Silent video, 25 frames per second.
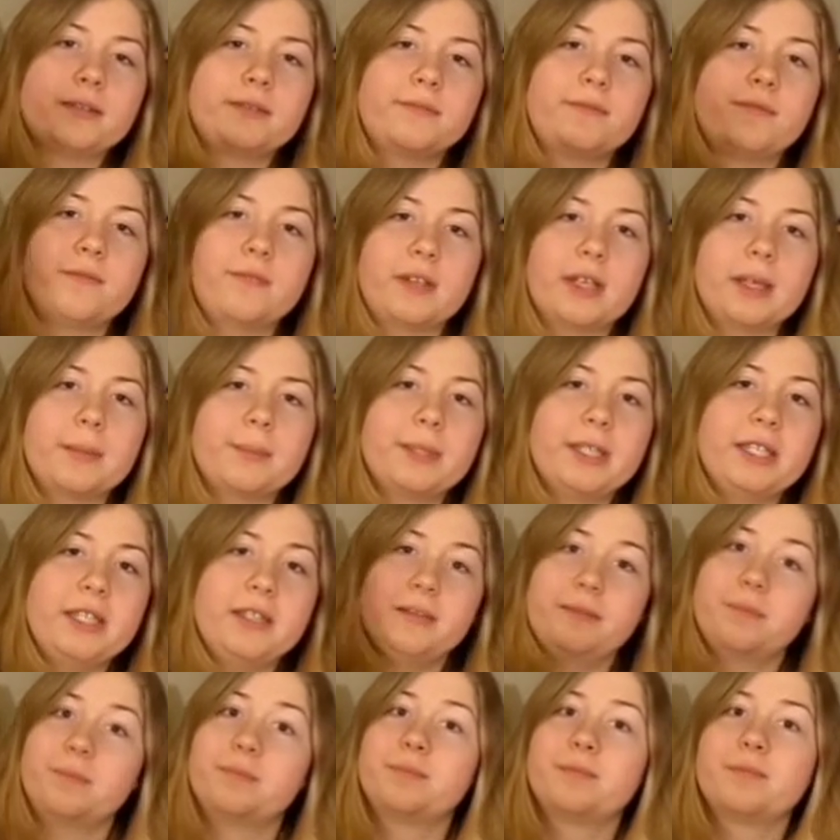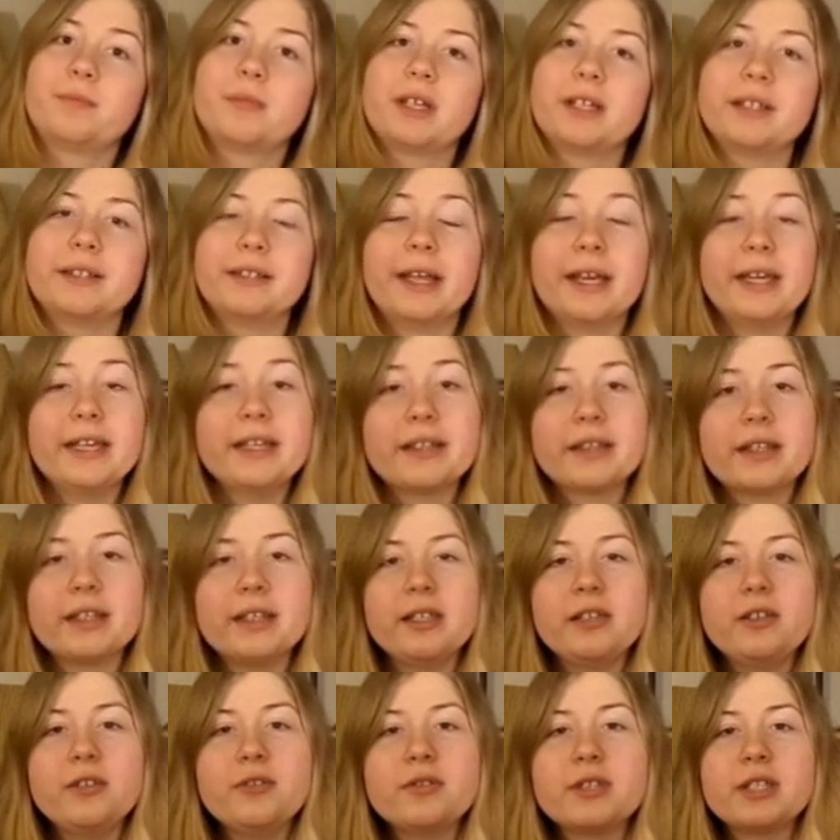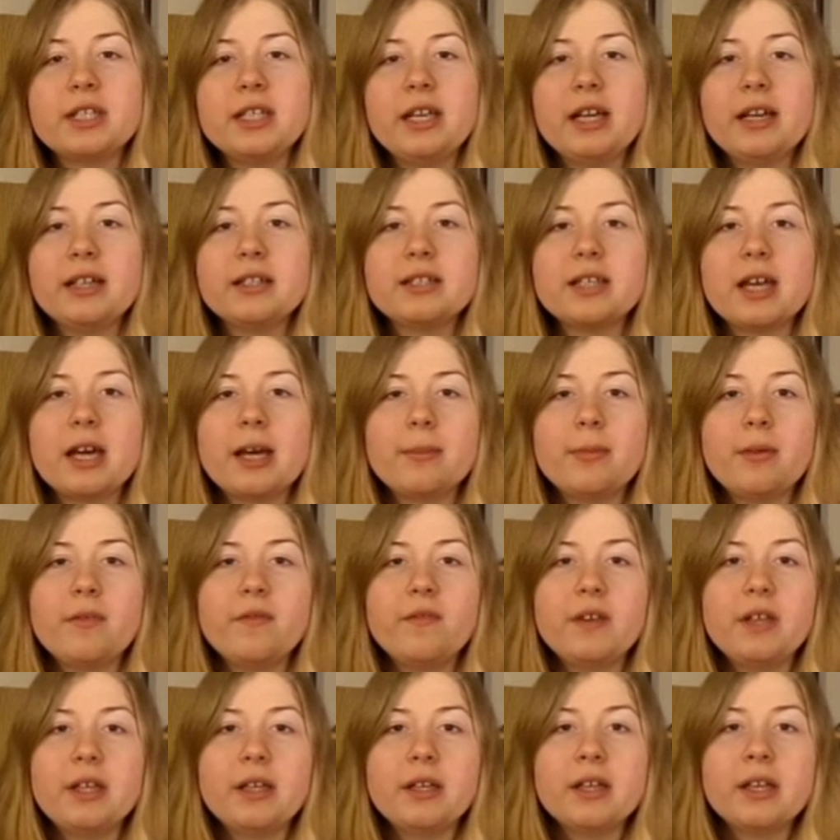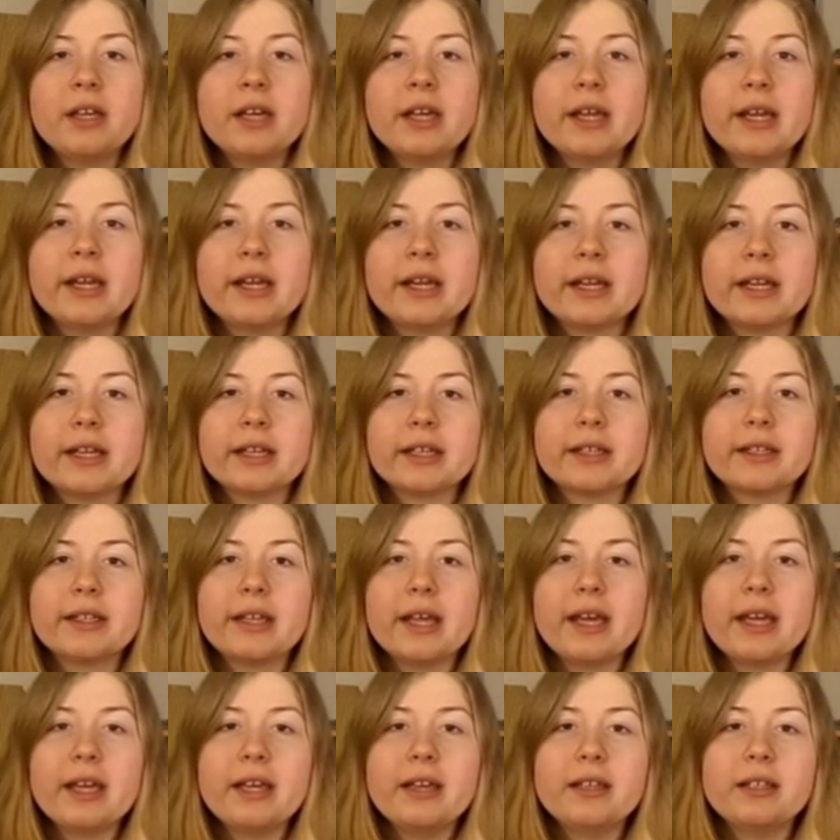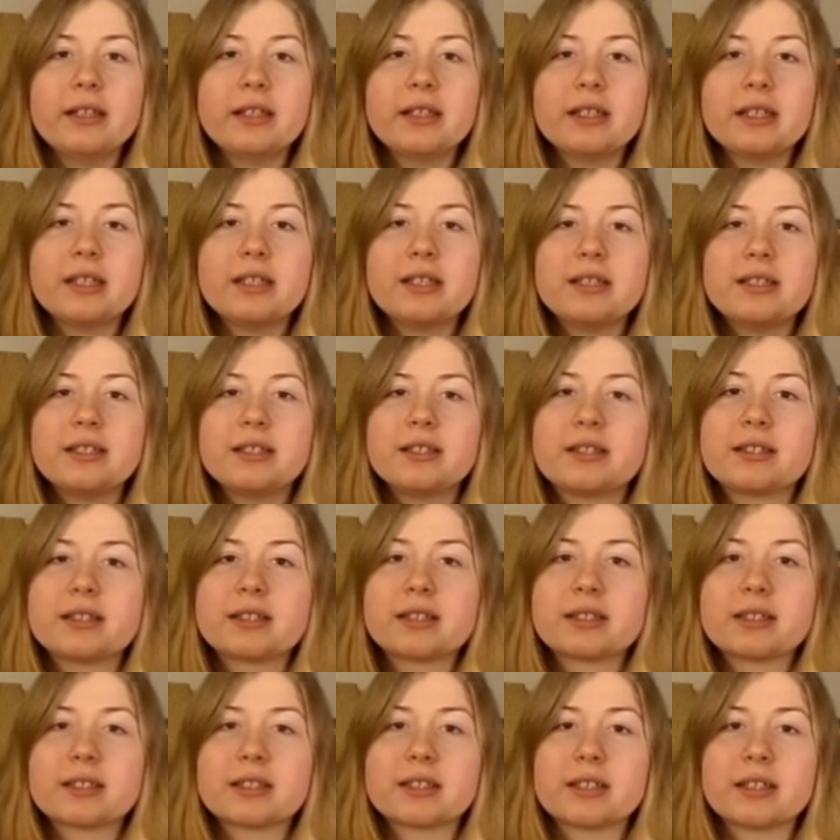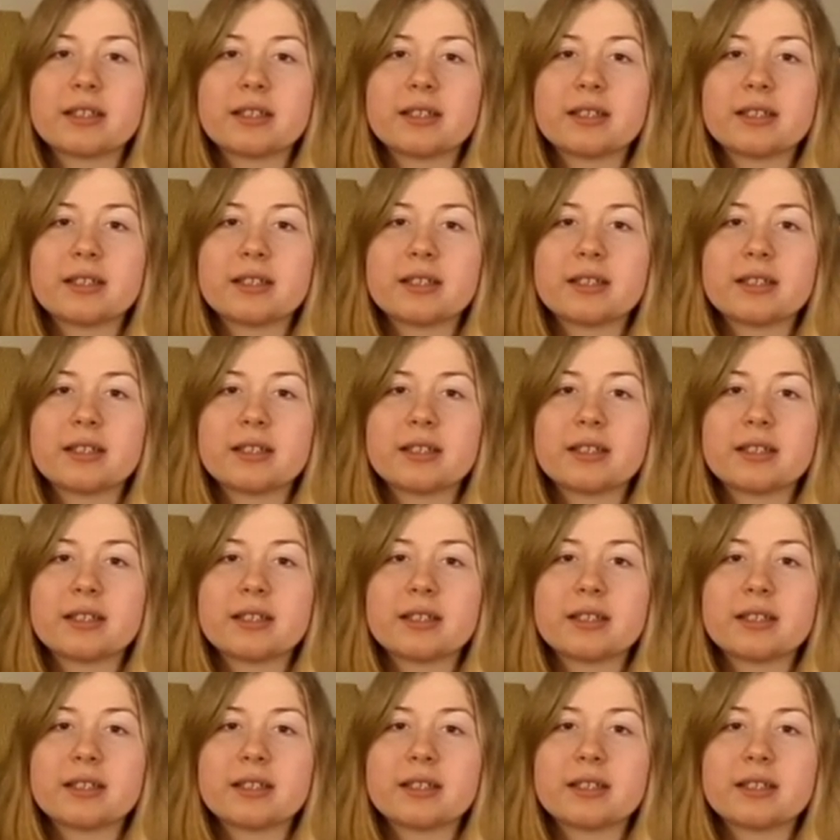floppy light thing you see on top of it, that is,